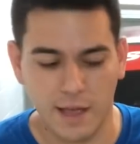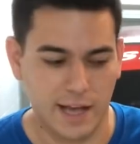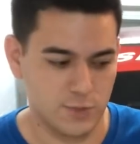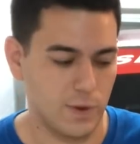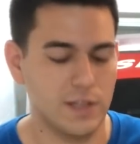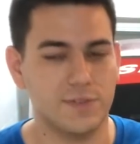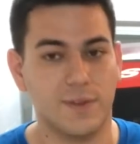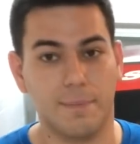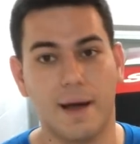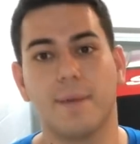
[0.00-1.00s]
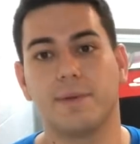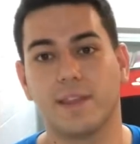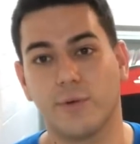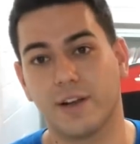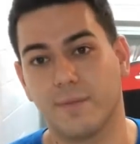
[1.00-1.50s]
as well as for the piping
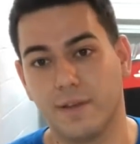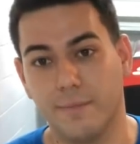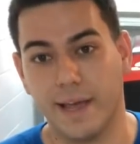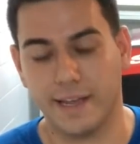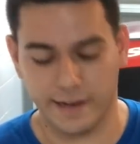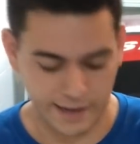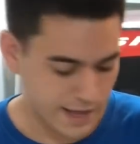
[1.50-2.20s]
that we're going to be making.